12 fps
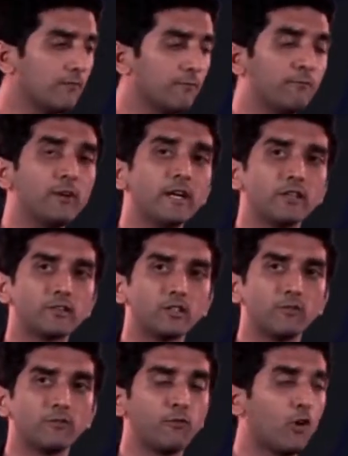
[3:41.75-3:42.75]
width
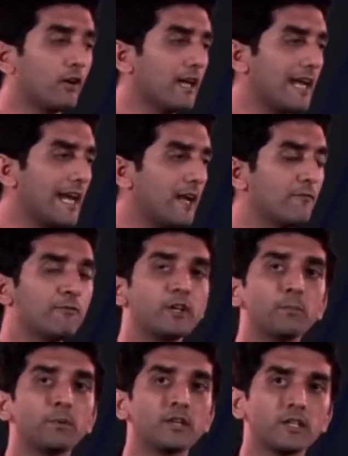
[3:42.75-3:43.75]
for every
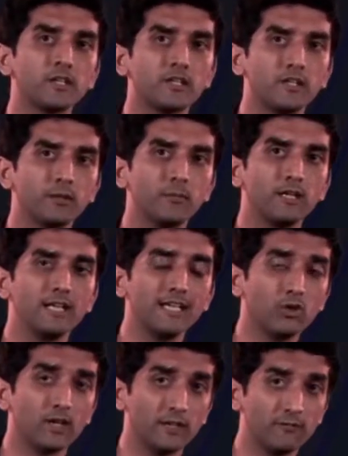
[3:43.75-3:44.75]
particular building
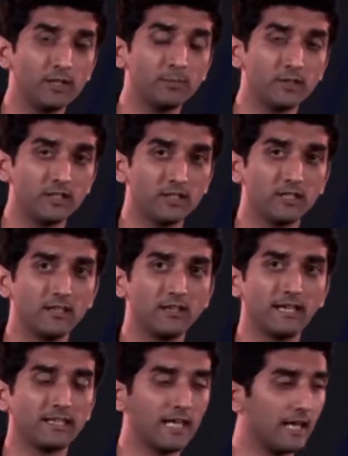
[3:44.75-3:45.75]
or every particular
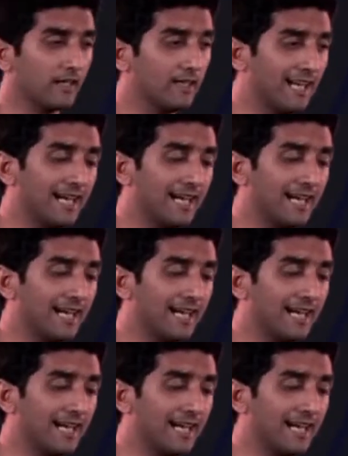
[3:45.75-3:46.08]
rectangle,